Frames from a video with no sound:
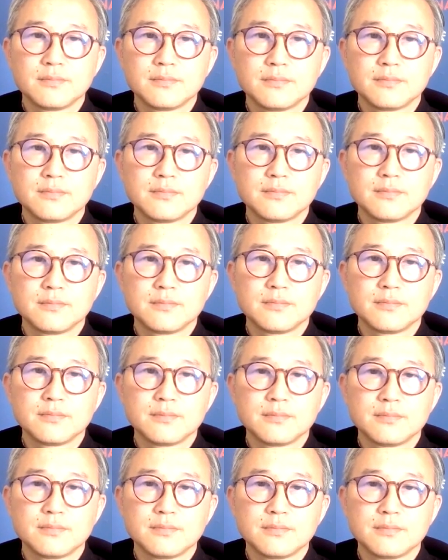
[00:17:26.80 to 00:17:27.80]

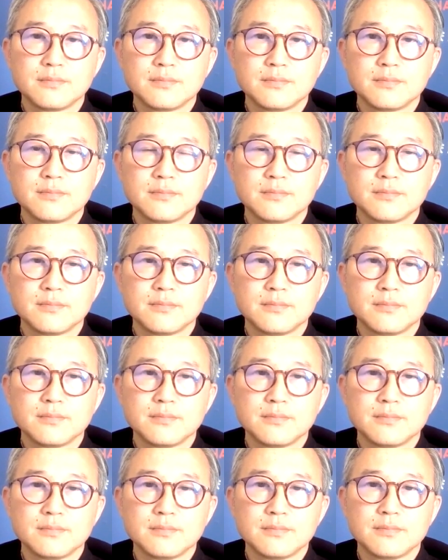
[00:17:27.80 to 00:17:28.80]

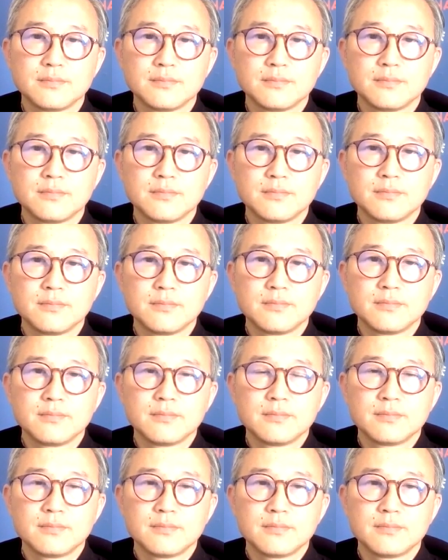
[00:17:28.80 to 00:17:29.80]

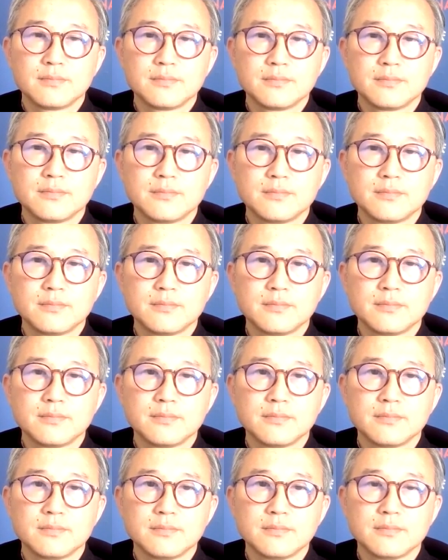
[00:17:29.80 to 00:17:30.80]

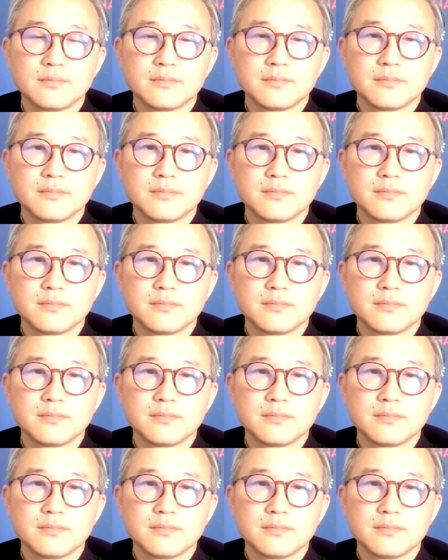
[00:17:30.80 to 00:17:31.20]
No words are spoken by the person on screen.